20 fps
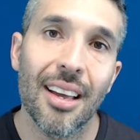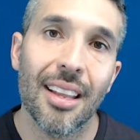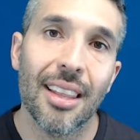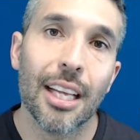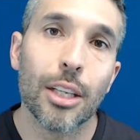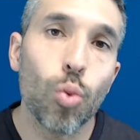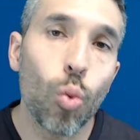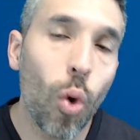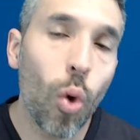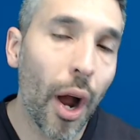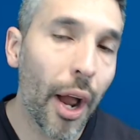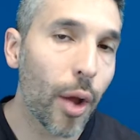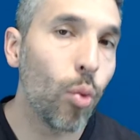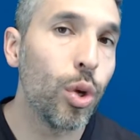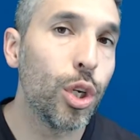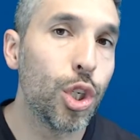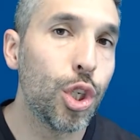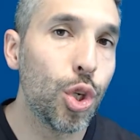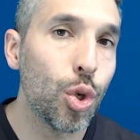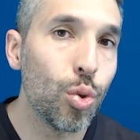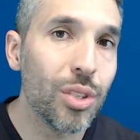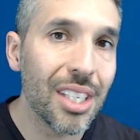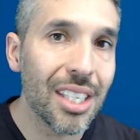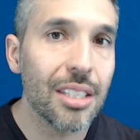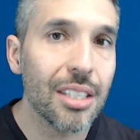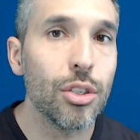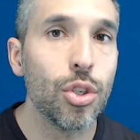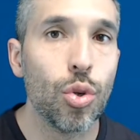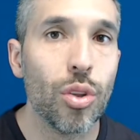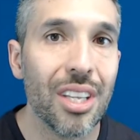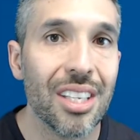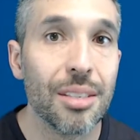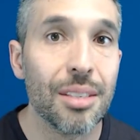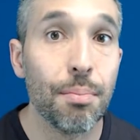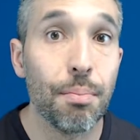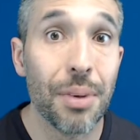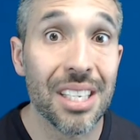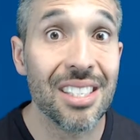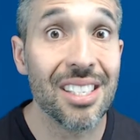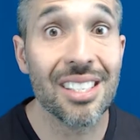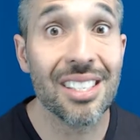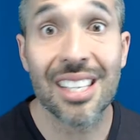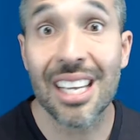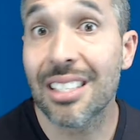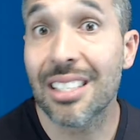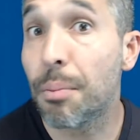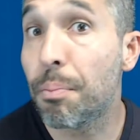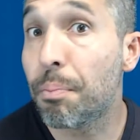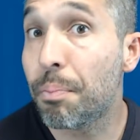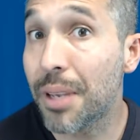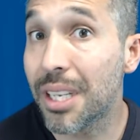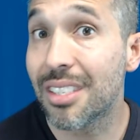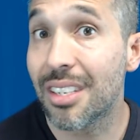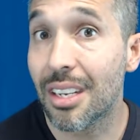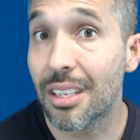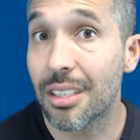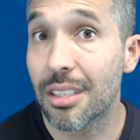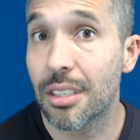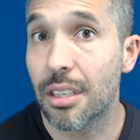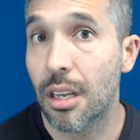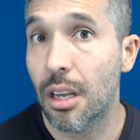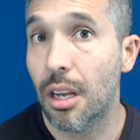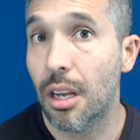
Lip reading: That's why we choose into this business as a business.